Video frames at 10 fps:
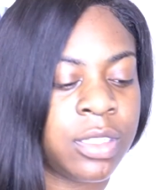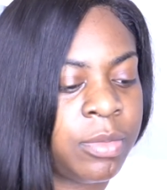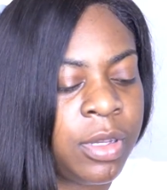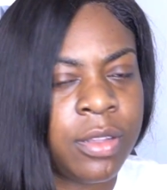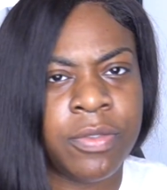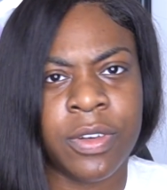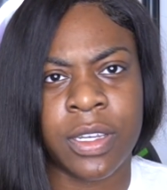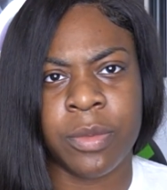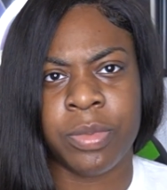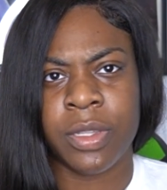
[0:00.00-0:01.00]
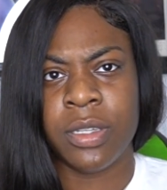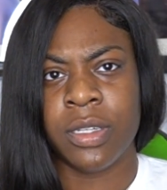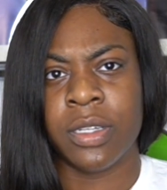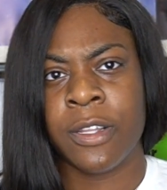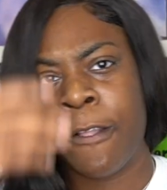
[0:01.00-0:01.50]
little motherfucking
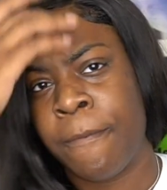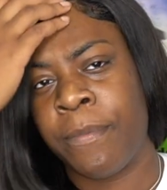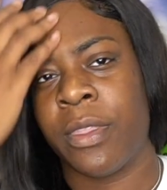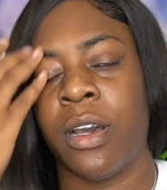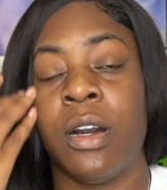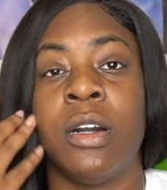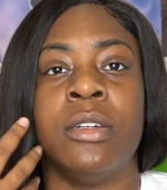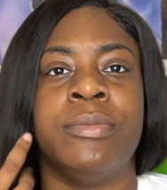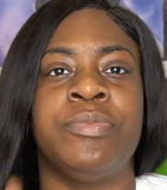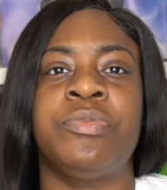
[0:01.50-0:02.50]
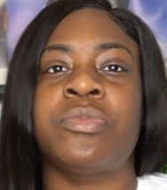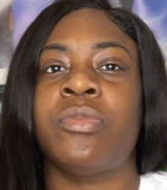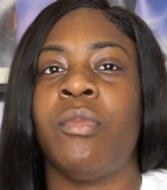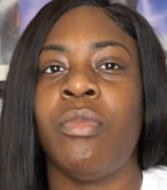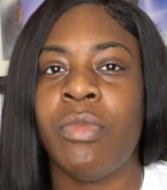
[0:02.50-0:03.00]
plug. I'm
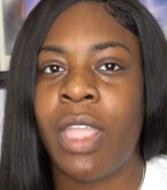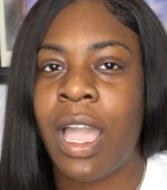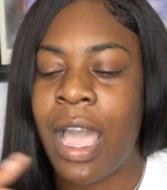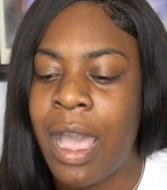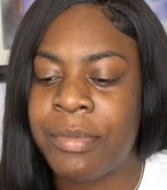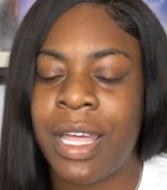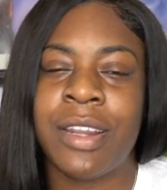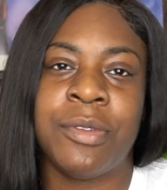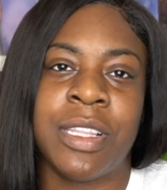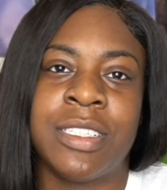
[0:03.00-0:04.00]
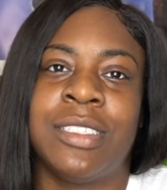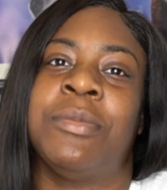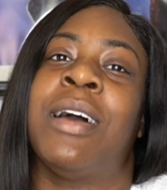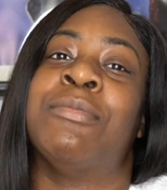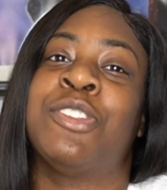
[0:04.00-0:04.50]
not in a
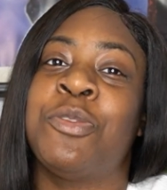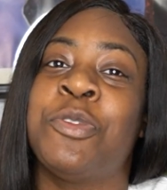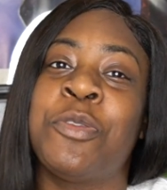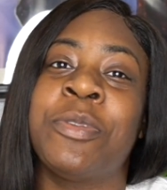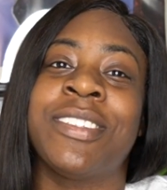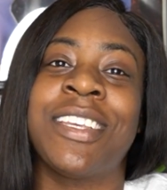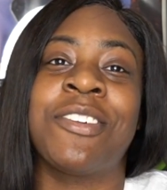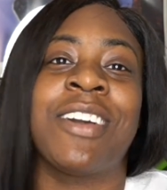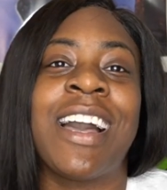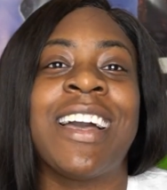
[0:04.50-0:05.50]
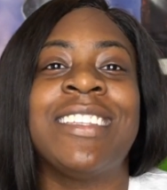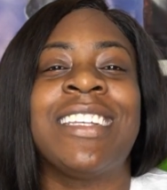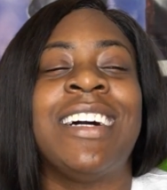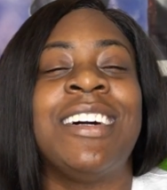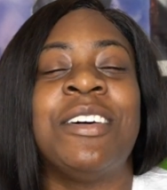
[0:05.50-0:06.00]
relationship. I'm super duper single,
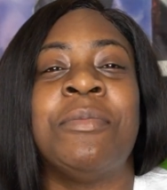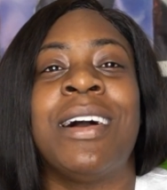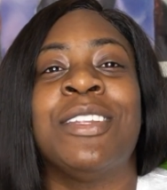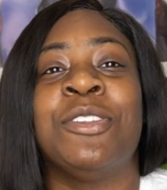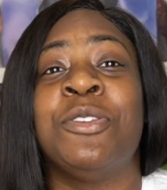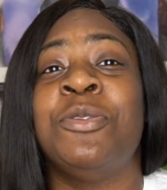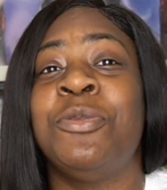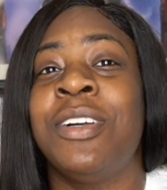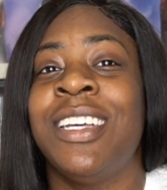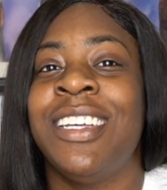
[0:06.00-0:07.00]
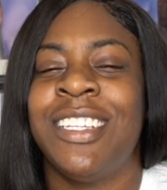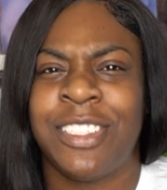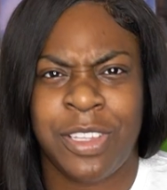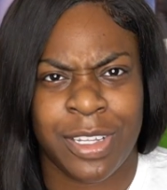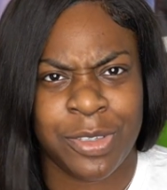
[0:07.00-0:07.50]
guys. I do
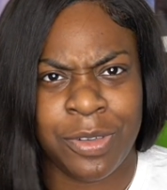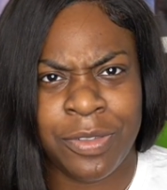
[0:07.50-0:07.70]
talk to